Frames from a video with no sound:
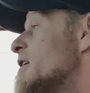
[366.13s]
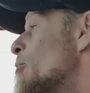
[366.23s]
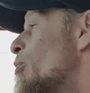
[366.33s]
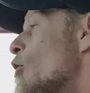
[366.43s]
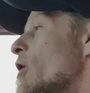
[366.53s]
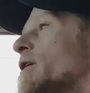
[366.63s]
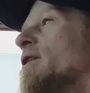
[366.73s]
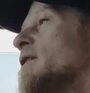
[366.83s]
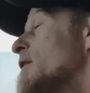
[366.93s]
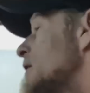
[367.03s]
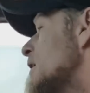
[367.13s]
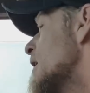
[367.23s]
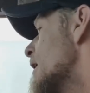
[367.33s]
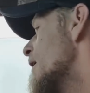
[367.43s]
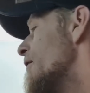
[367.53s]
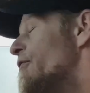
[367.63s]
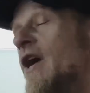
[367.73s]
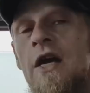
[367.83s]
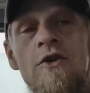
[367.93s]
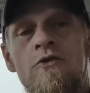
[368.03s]
important
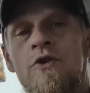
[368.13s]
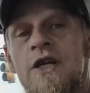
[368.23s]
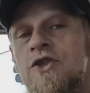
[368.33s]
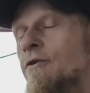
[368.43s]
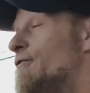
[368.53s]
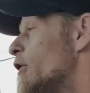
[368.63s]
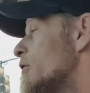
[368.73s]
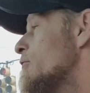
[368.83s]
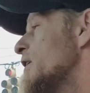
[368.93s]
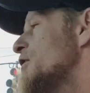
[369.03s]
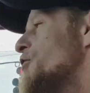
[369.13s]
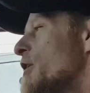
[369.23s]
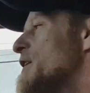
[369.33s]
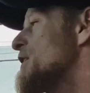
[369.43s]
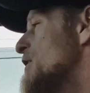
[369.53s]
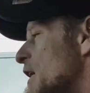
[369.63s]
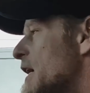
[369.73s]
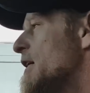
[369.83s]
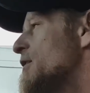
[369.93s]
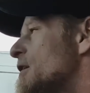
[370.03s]
that you get your voter registration
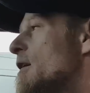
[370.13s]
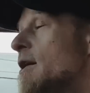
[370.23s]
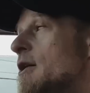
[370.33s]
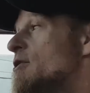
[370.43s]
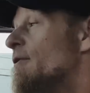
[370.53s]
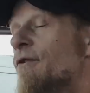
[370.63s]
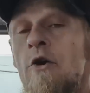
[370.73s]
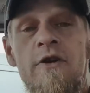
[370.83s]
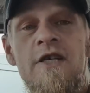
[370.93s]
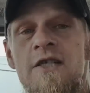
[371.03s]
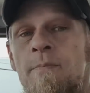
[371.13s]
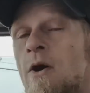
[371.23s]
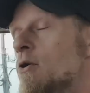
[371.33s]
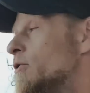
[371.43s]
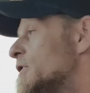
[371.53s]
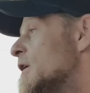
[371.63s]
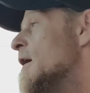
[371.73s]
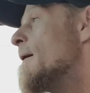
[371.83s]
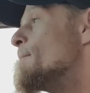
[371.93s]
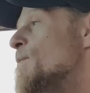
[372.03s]
changed to vote in these polls.
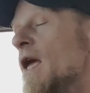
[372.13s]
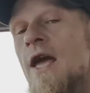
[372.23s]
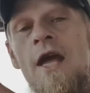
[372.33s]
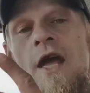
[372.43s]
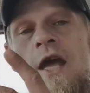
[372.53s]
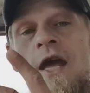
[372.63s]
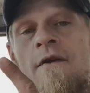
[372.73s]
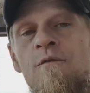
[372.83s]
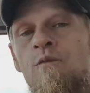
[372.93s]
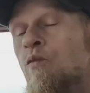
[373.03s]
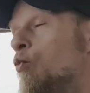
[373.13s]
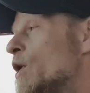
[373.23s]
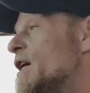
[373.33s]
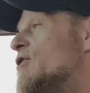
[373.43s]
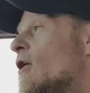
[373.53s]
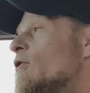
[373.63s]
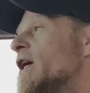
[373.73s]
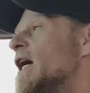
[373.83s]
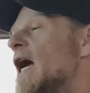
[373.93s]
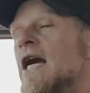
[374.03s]
If we don't
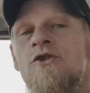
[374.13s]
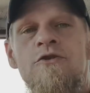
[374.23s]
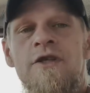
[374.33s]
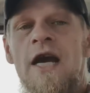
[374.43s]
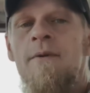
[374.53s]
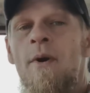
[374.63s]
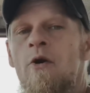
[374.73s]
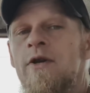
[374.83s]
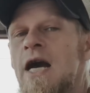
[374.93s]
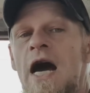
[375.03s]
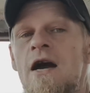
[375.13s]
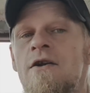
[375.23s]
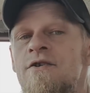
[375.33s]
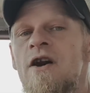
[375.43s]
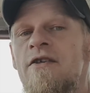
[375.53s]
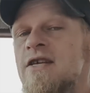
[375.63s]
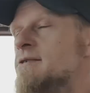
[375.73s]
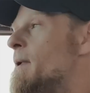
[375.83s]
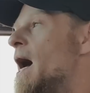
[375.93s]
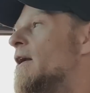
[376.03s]
get Andrew Yang polling higher, none of this
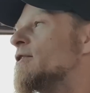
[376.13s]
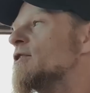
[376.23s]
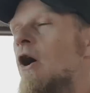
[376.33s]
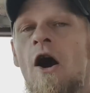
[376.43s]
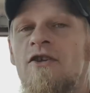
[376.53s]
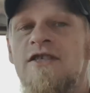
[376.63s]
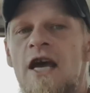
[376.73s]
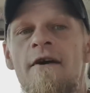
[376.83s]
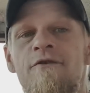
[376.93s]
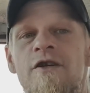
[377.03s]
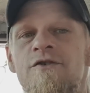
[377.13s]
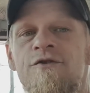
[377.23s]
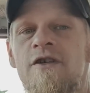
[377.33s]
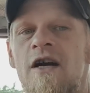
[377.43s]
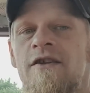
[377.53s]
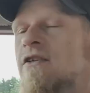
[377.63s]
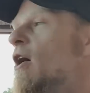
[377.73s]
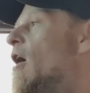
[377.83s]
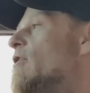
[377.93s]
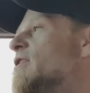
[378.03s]
matters. All this effort is for nothing.
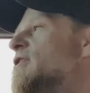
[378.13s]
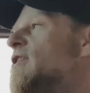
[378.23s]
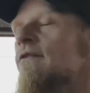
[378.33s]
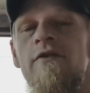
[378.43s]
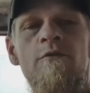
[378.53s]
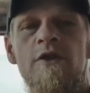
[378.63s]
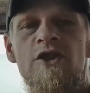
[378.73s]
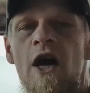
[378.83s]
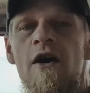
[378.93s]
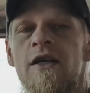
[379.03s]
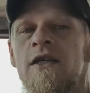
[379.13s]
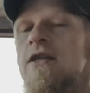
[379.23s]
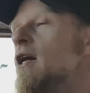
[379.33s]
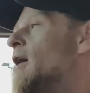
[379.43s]
All this stuff that we're talking